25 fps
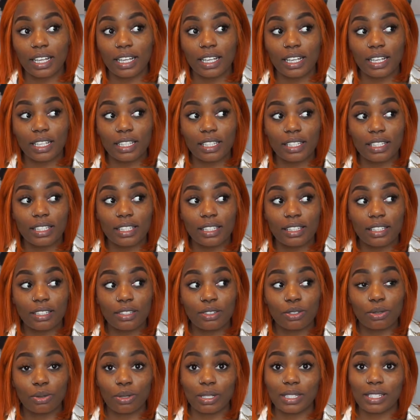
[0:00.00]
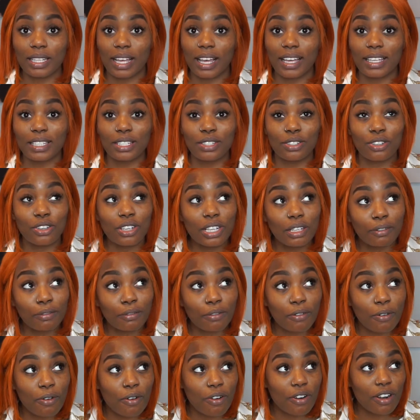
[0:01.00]
to a size
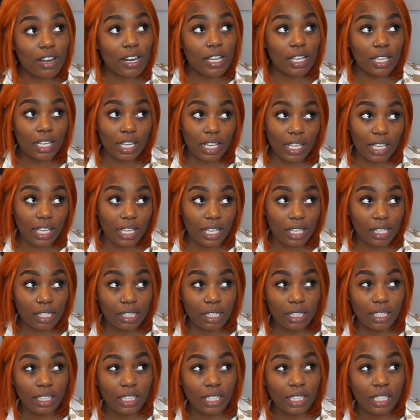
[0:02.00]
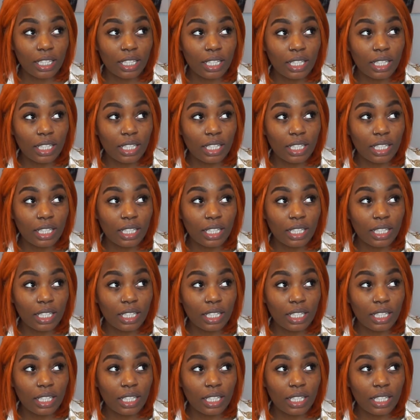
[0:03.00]
34 in